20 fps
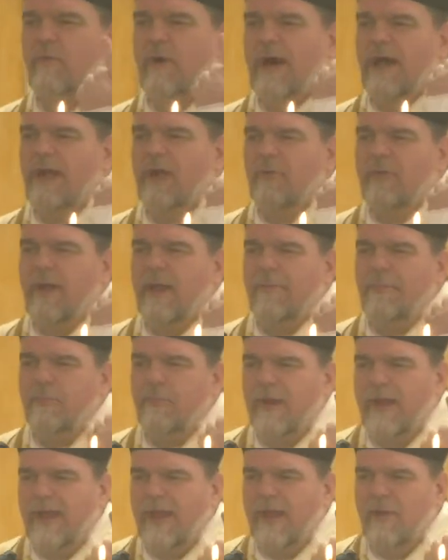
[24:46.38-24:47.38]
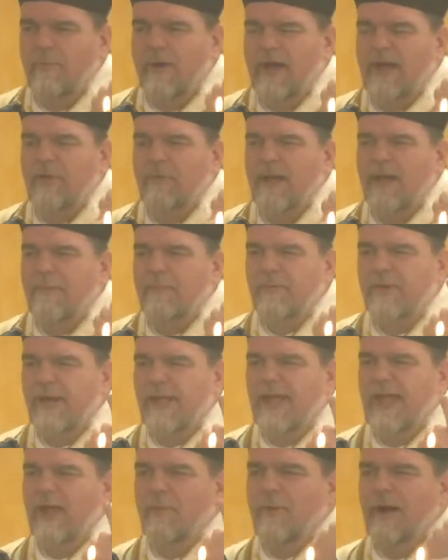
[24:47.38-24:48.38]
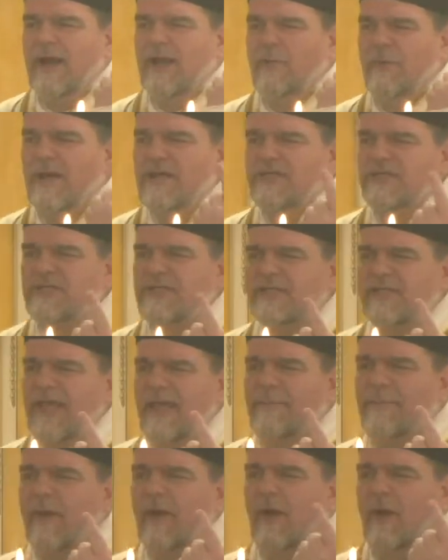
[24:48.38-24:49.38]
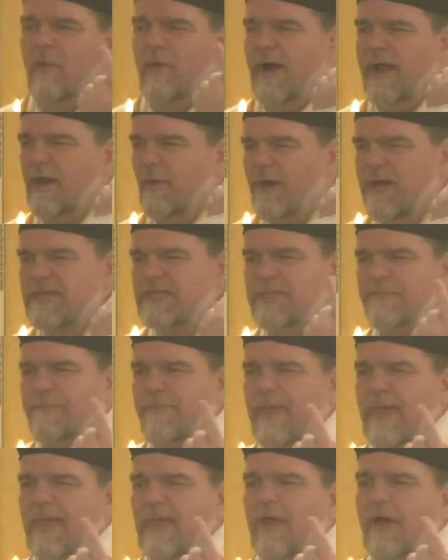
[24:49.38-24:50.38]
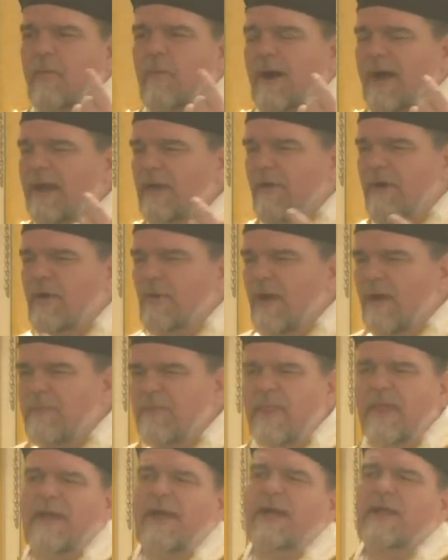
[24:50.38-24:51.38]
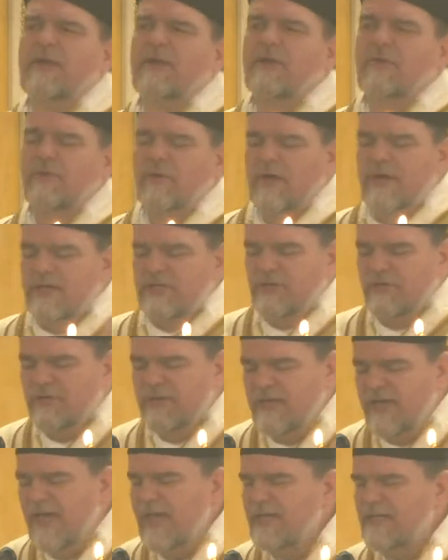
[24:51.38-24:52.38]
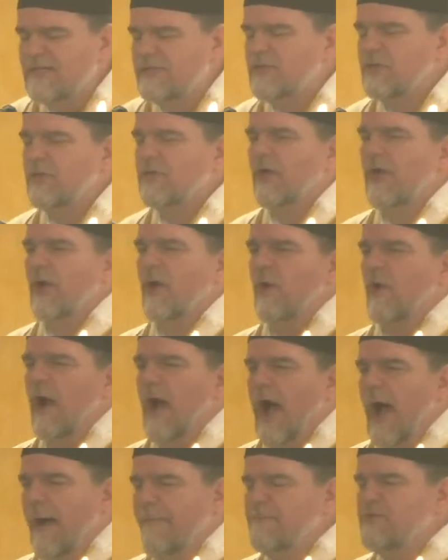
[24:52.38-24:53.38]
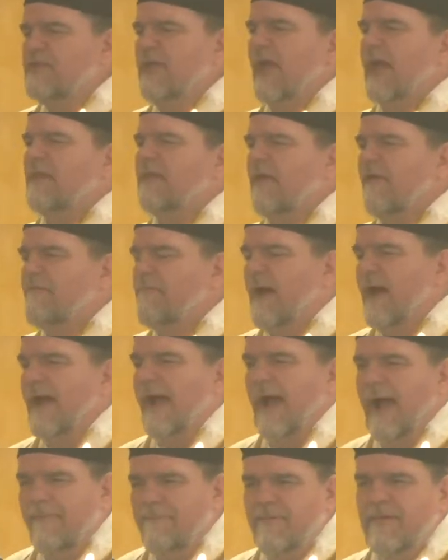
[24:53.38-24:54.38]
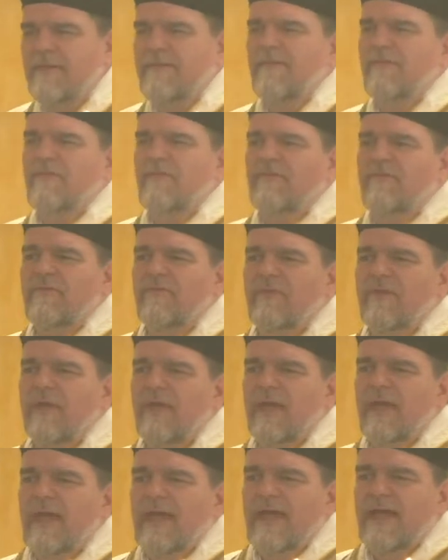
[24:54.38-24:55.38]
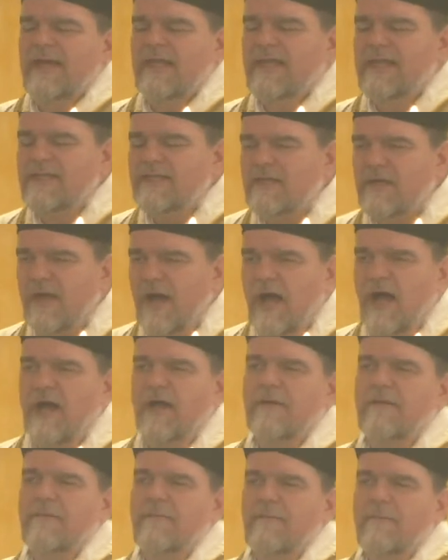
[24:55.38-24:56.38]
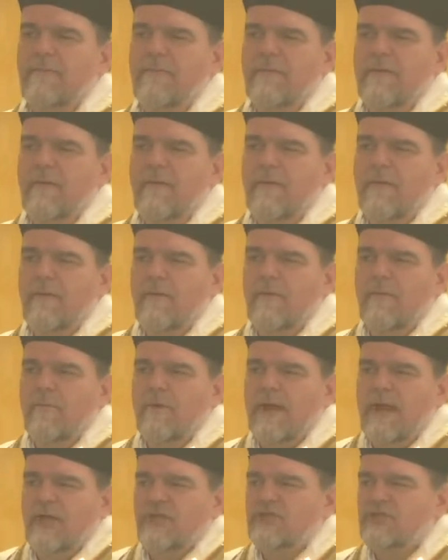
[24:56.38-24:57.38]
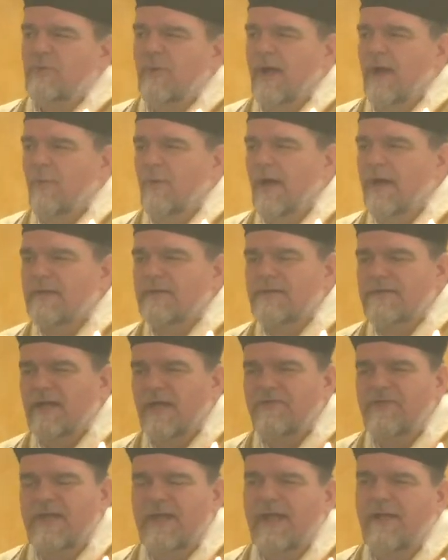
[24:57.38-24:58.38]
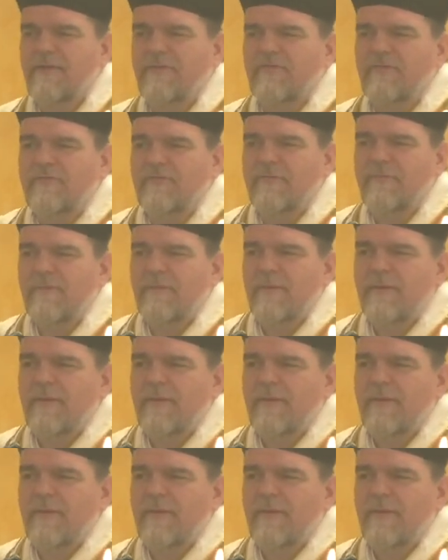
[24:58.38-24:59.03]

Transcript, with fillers: Why do I pray? Why do I play? Why do I sleep? Why do I speak? Why do I do everything I do? To get to the object of my happiness, and He is God. What else do I want? Nothing else.